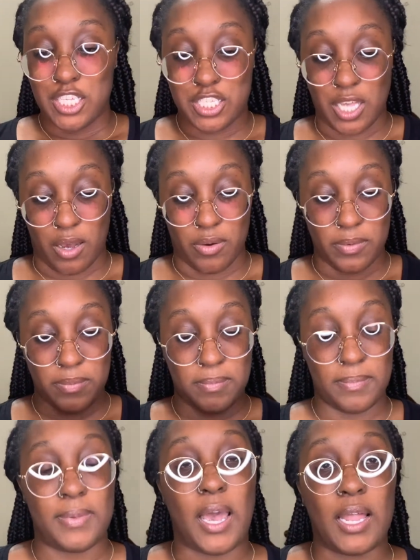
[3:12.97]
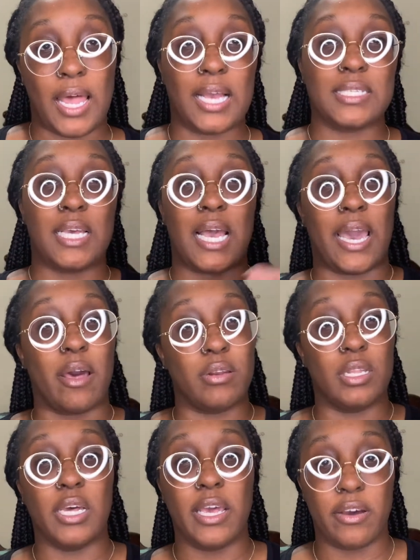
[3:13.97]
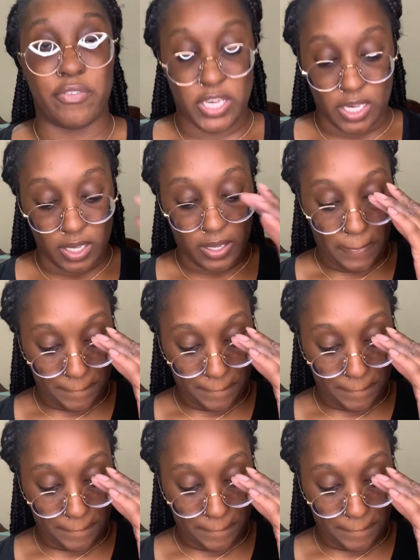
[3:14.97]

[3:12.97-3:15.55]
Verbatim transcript: So, y'all, like I said, I got a little health kick.